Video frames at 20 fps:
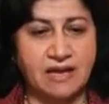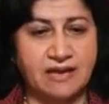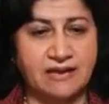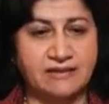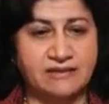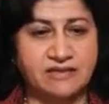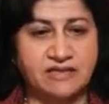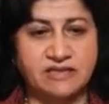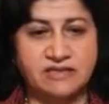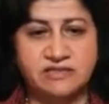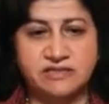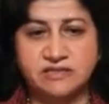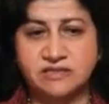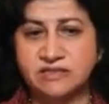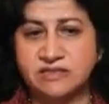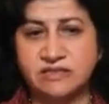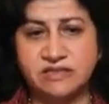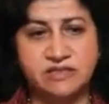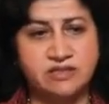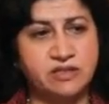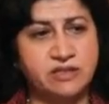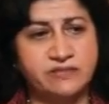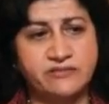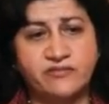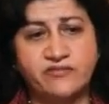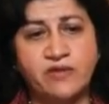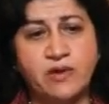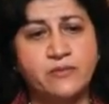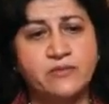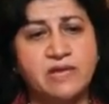And
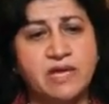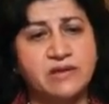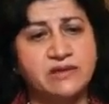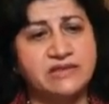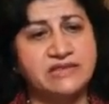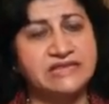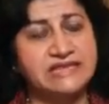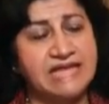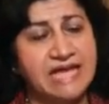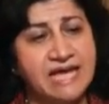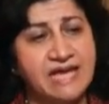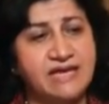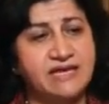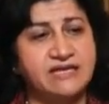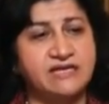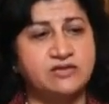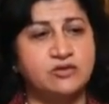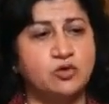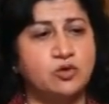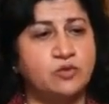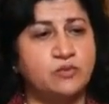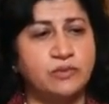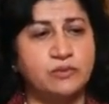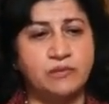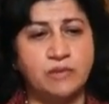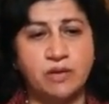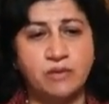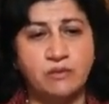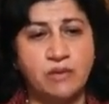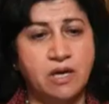from that day, he told me,
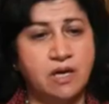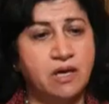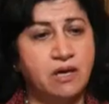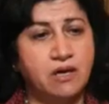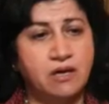Mom,